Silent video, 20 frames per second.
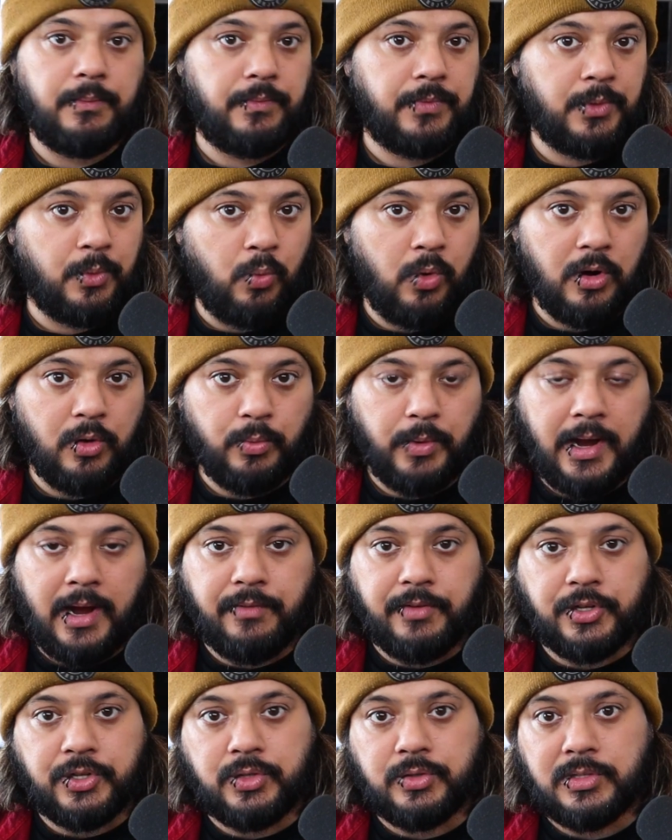the world will
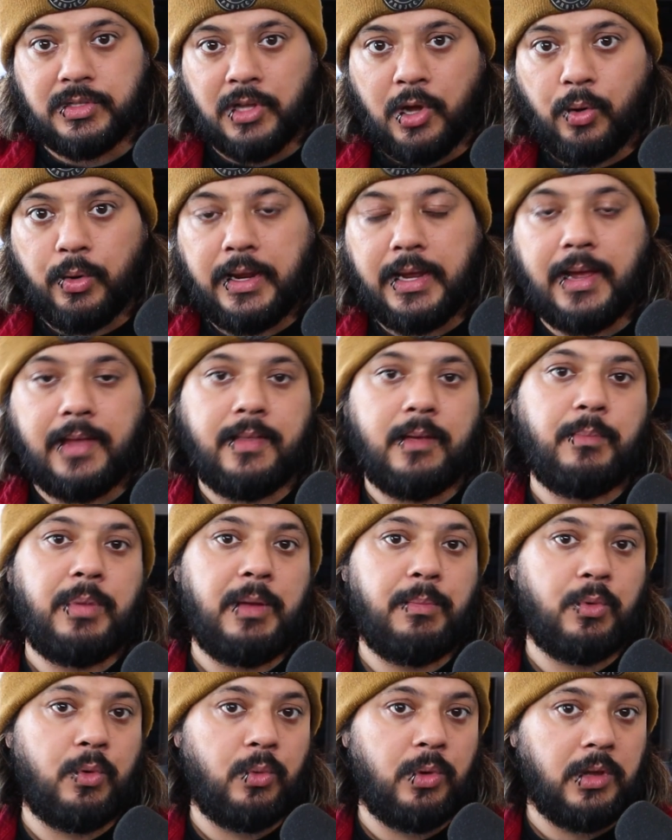have issues loading, and then
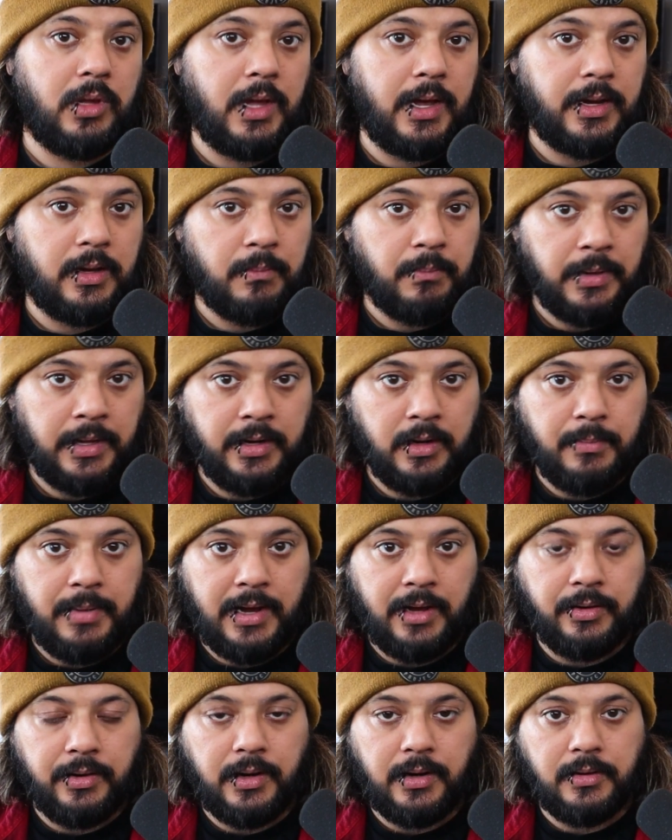people will like complain
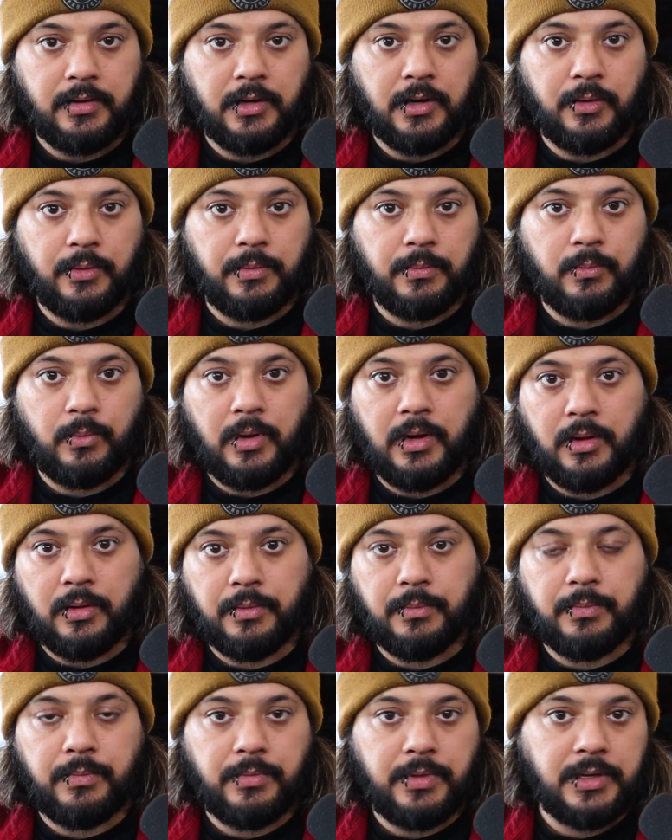about, well,
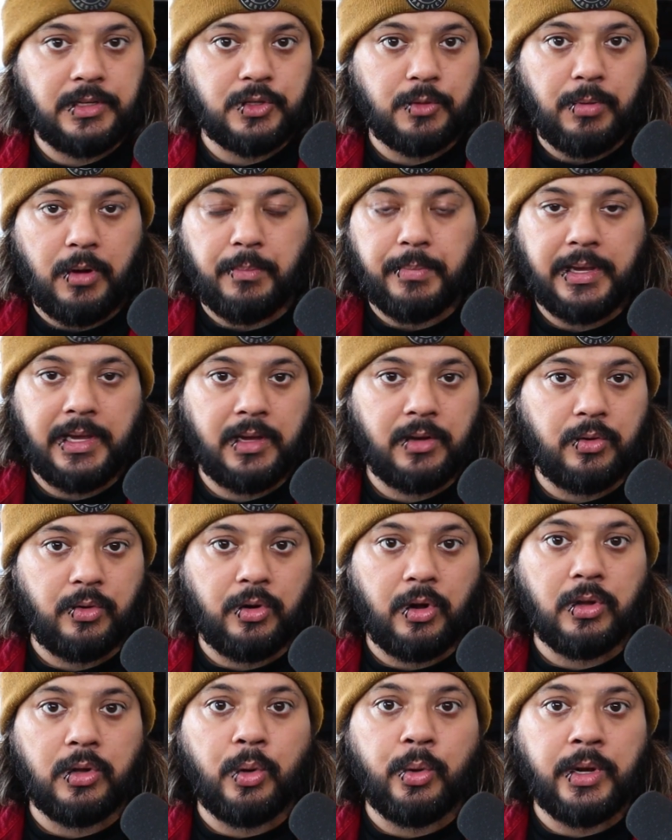things are popping in or
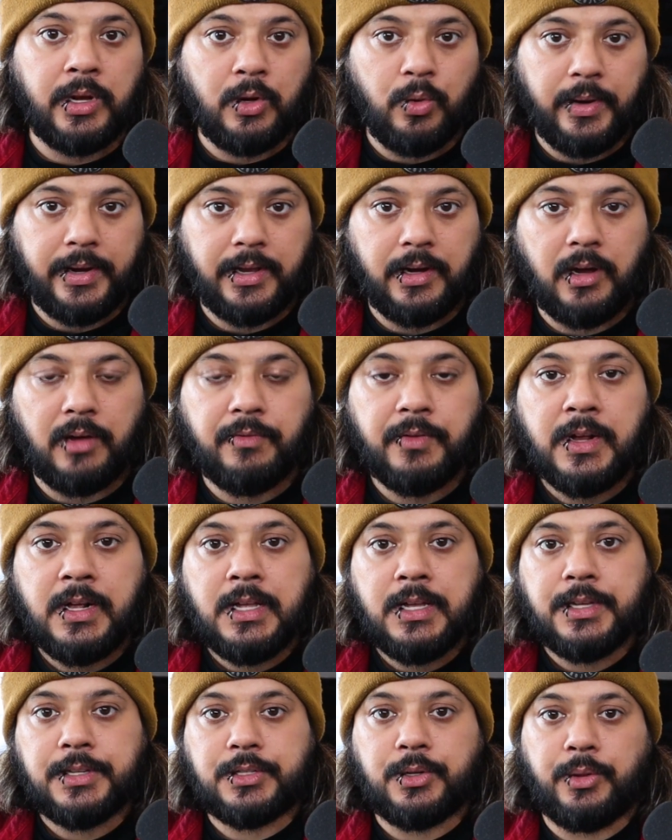not loading quick
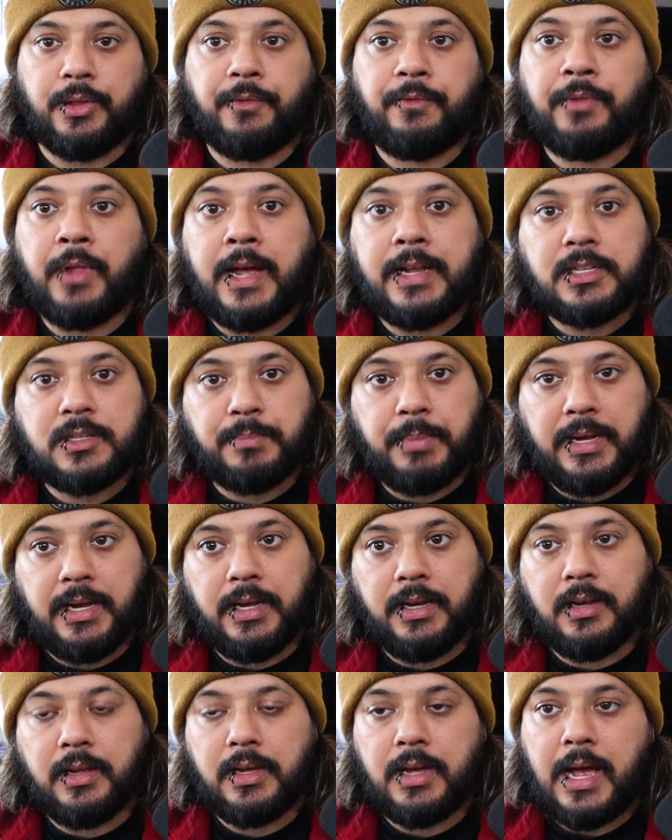enough. So the flight
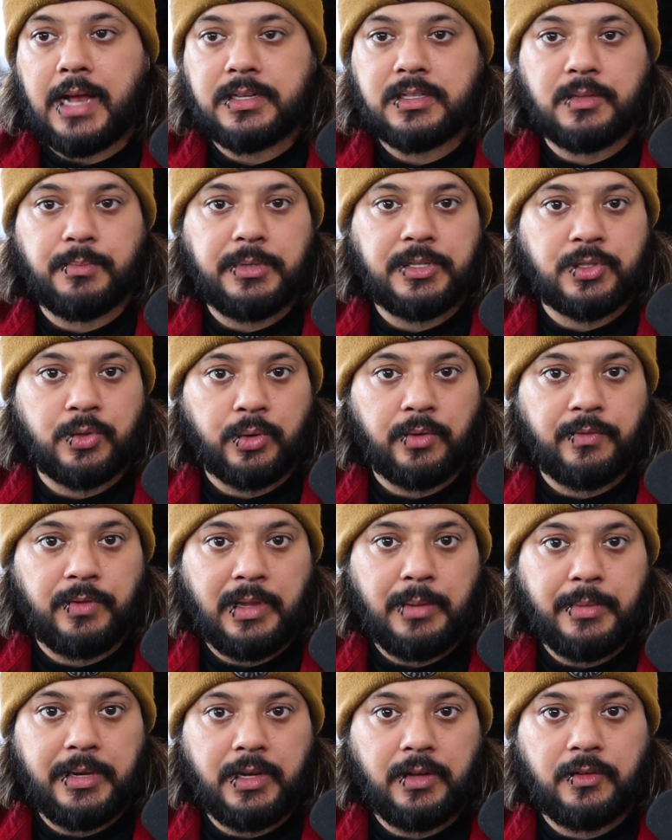speed has to be sort of
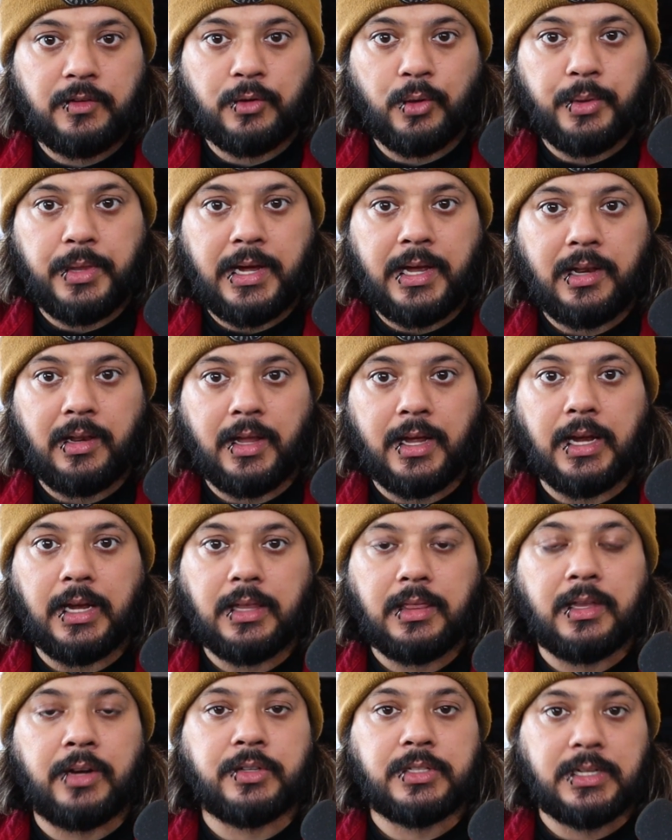limited so that
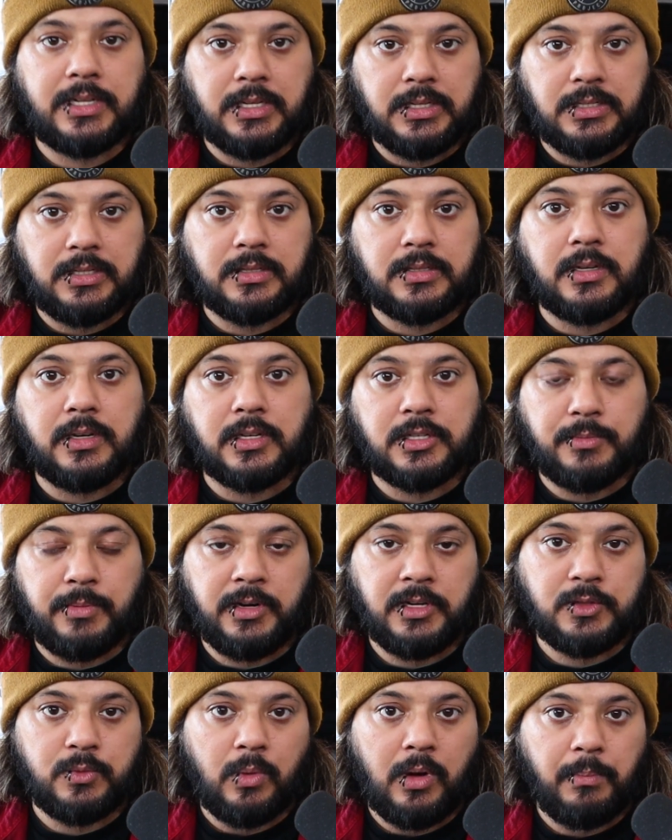like there's a consistent
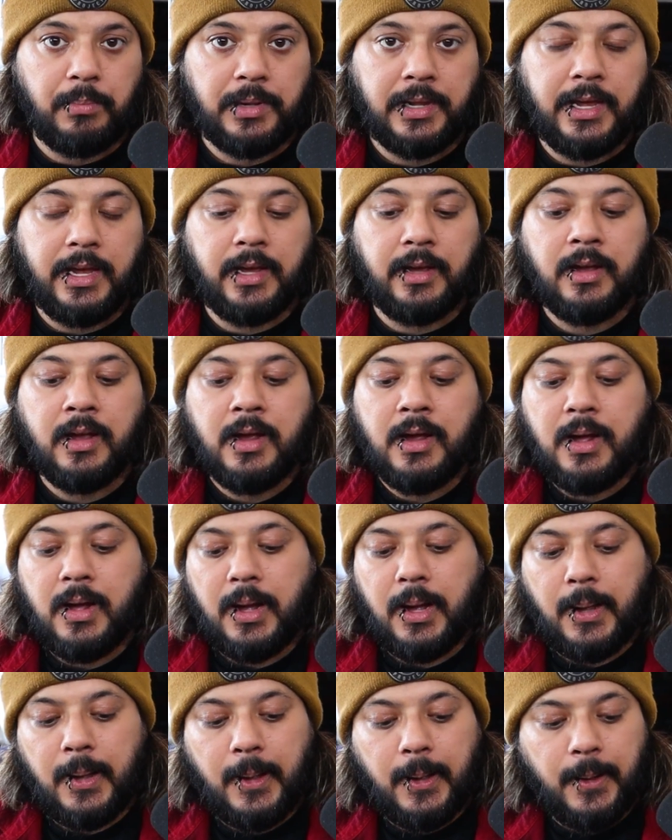experience while playing.
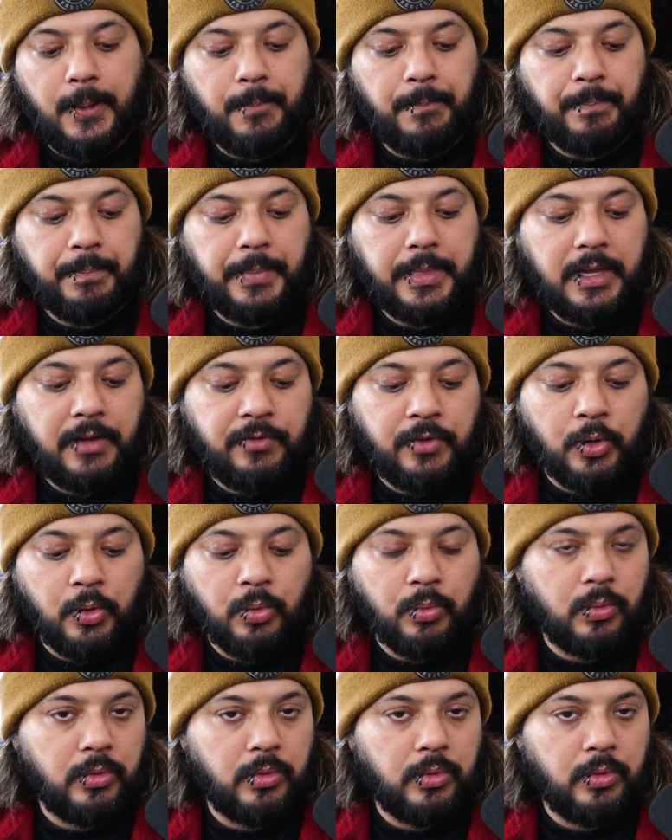If you